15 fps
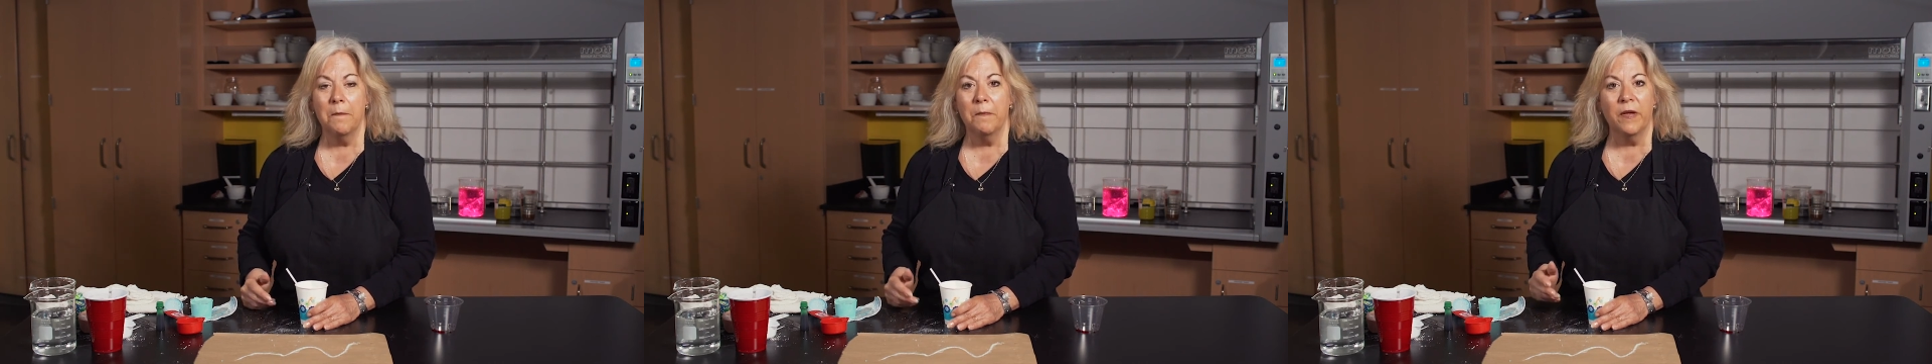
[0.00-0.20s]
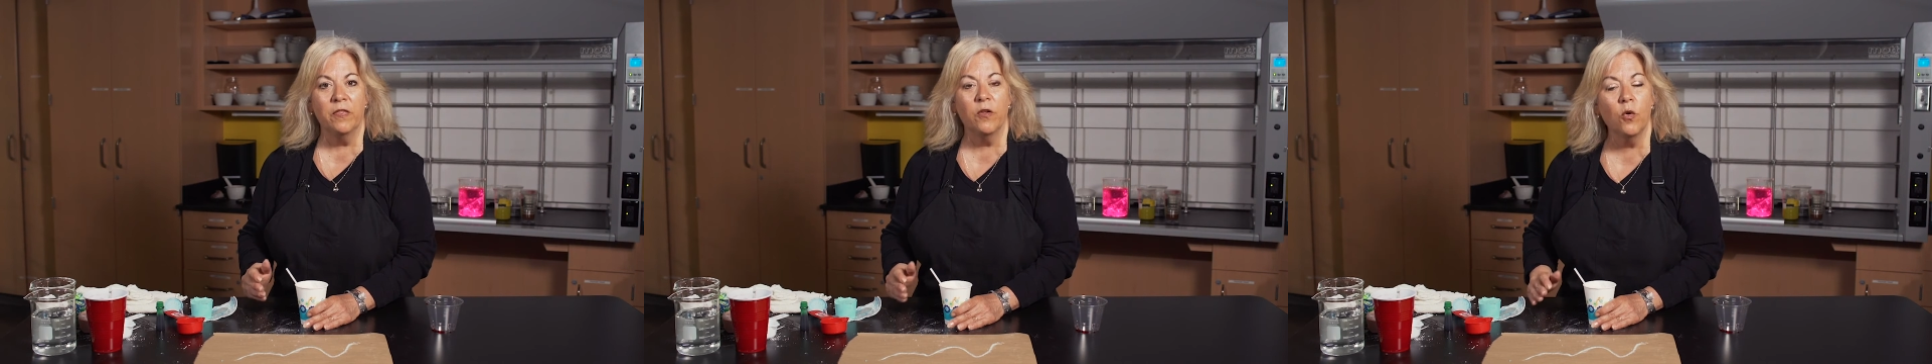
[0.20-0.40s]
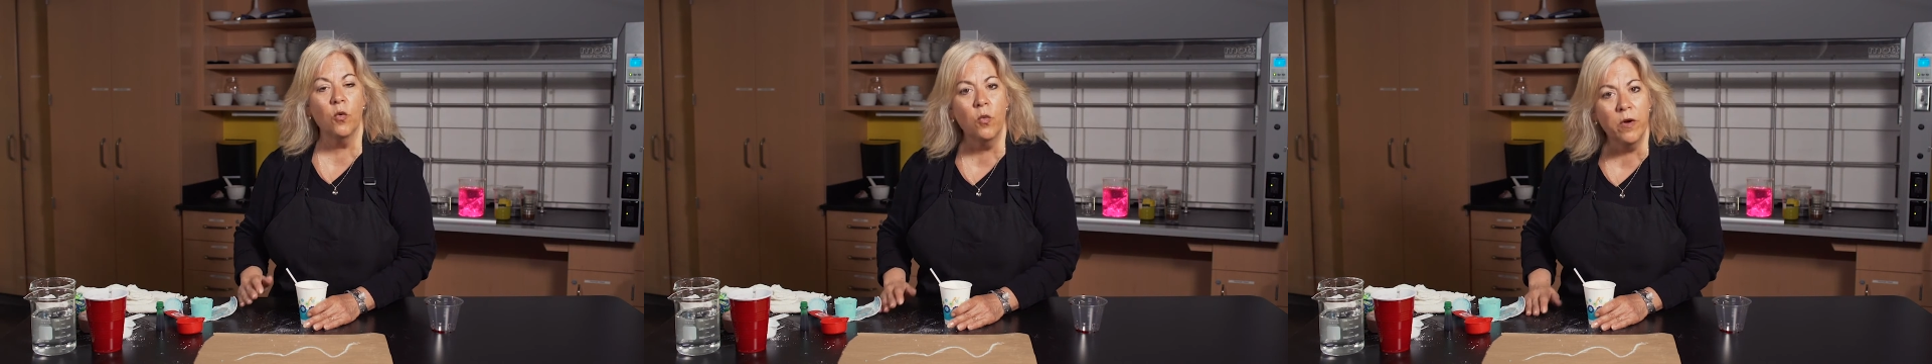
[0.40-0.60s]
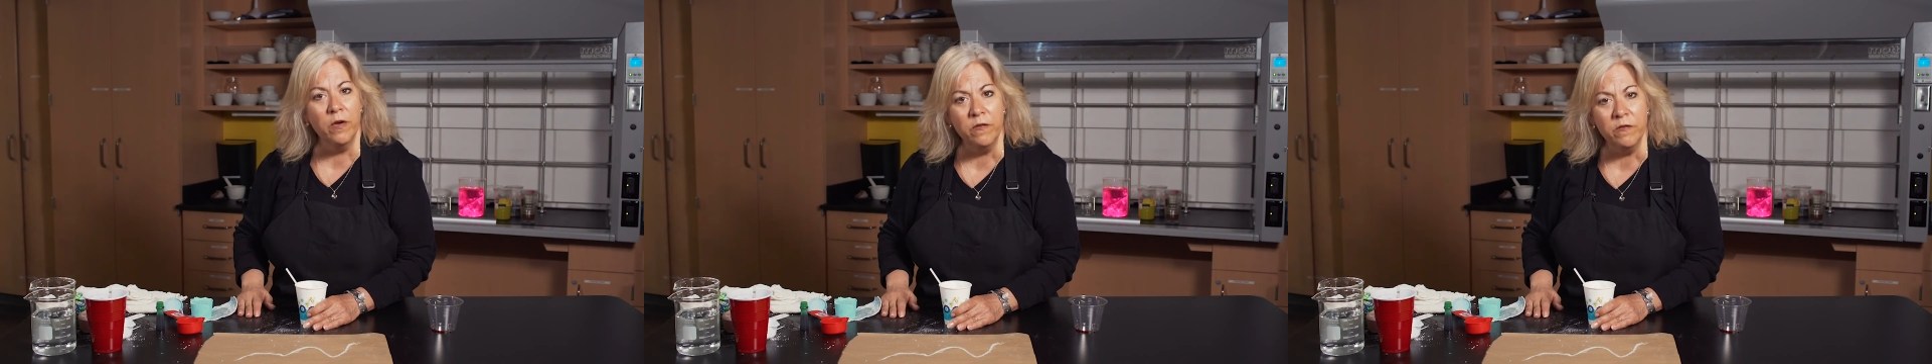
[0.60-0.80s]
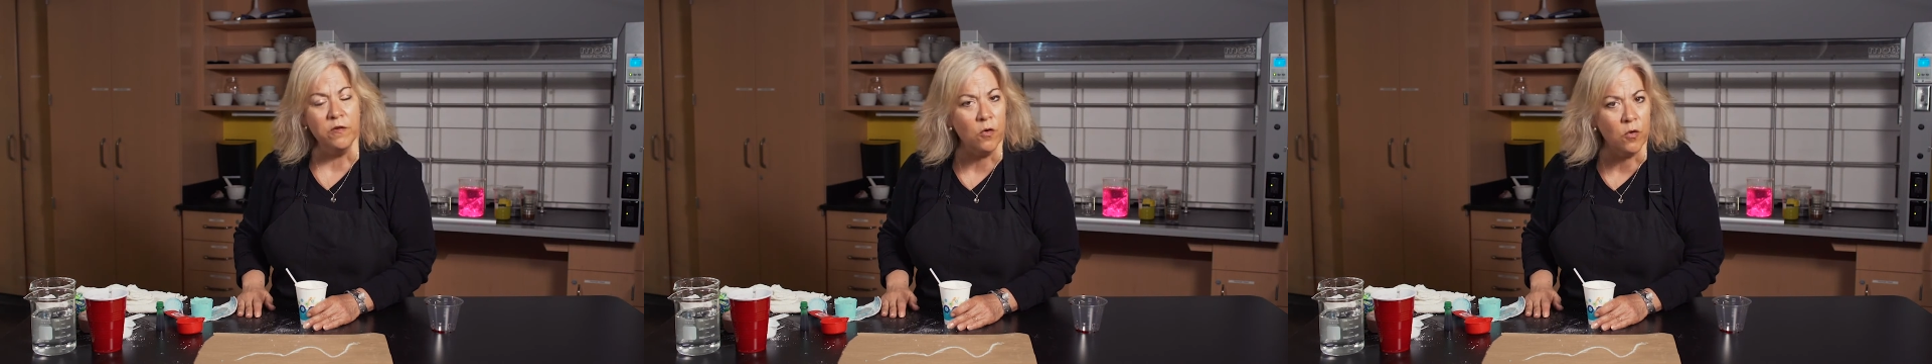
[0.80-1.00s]
But there
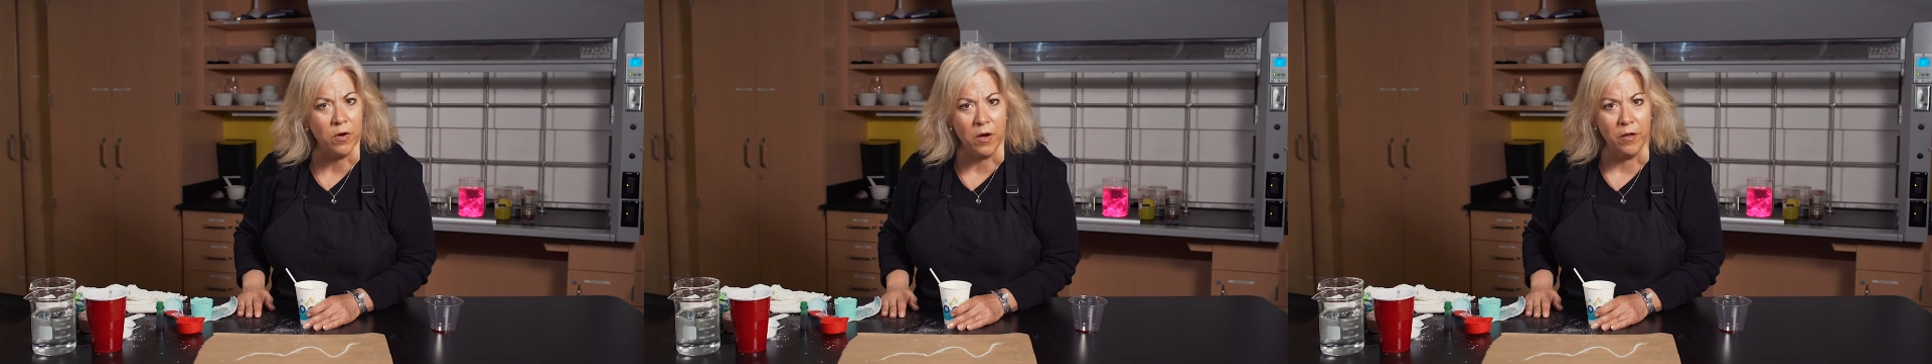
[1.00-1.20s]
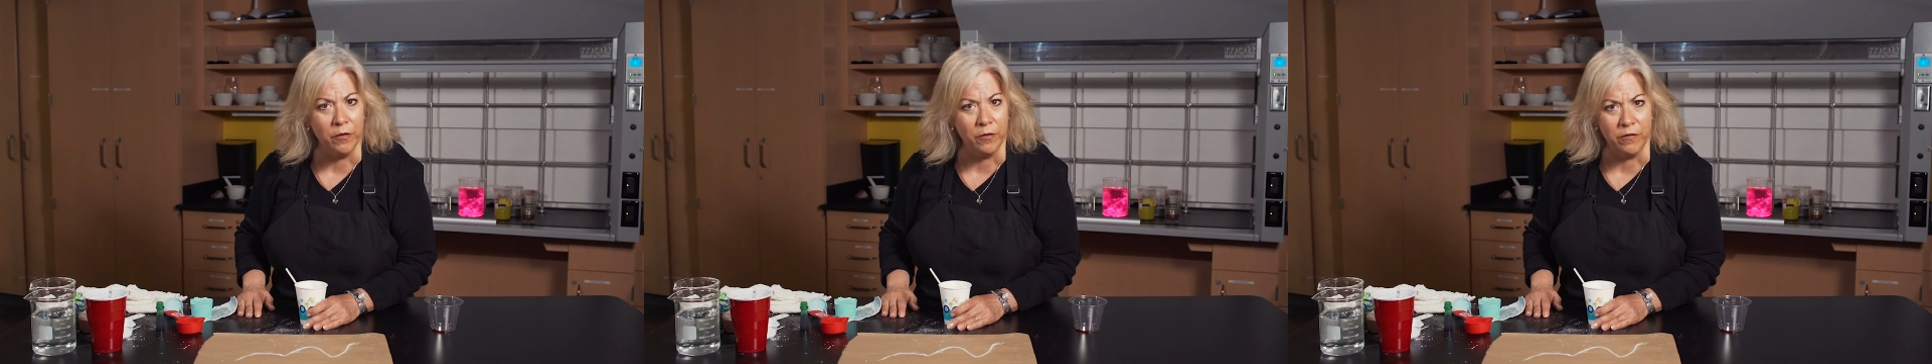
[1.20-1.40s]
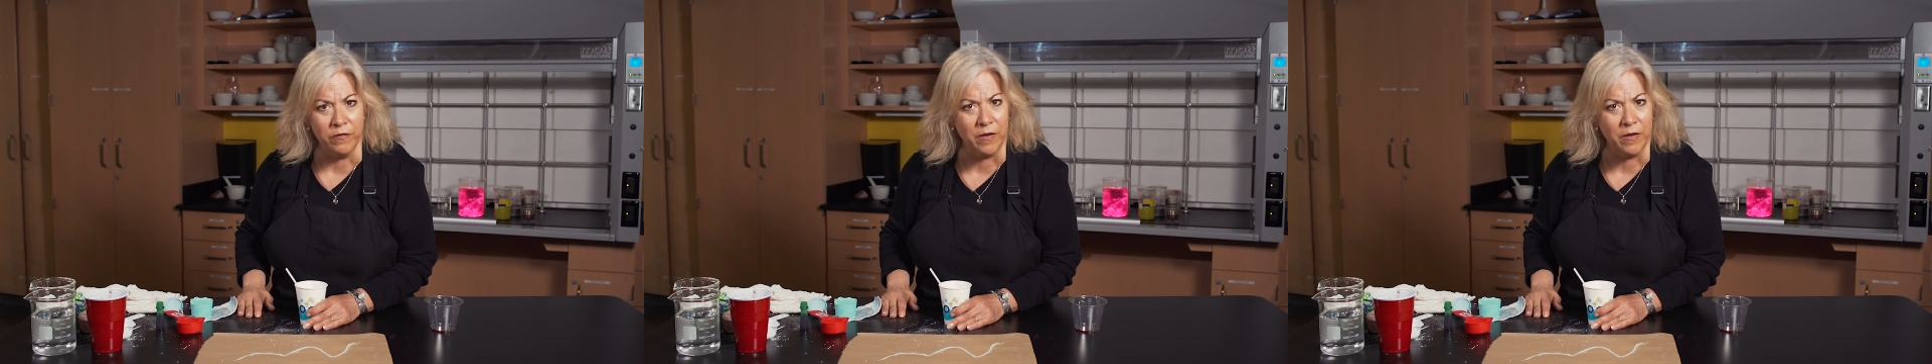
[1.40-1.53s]
was no color